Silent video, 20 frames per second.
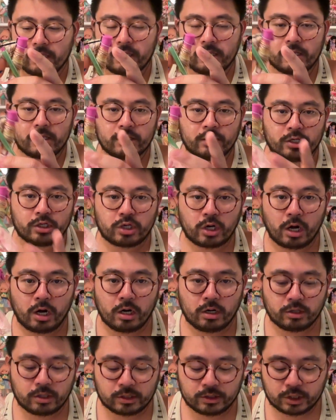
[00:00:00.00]
the
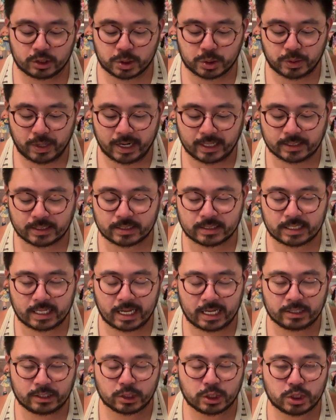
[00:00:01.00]
doll and the dress
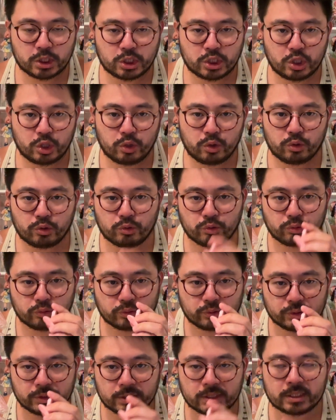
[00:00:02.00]
and the
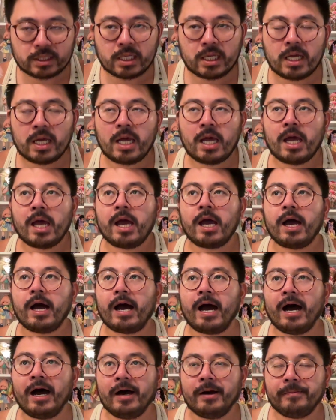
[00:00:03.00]
shoes
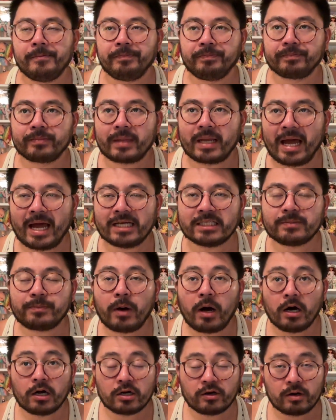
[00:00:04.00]
as
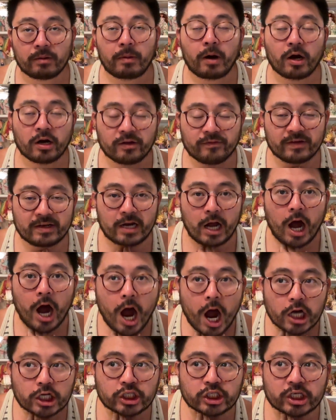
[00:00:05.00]
part of an
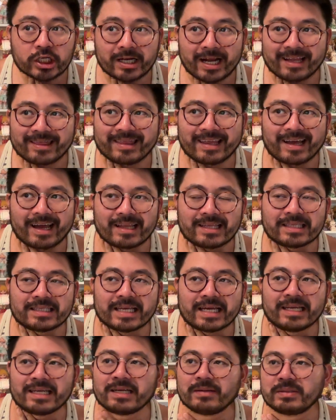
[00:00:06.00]
auction. I think I
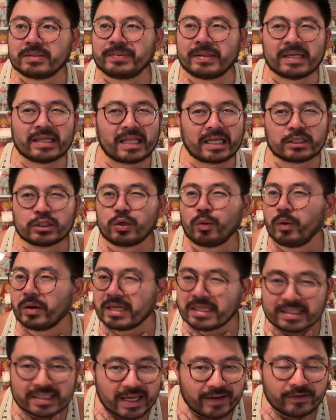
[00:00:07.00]
ended up spending like
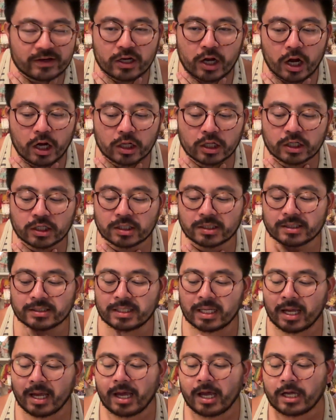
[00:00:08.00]
$27.
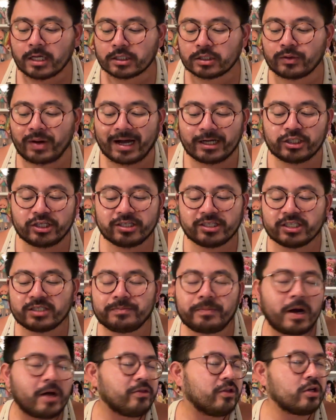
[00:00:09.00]
So I should have just
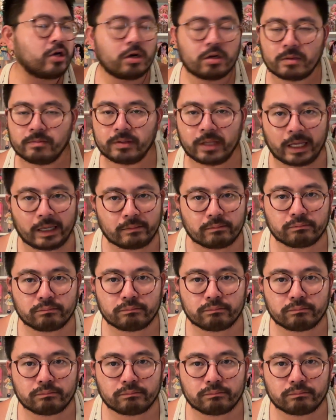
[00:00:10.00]
bought the doll complete.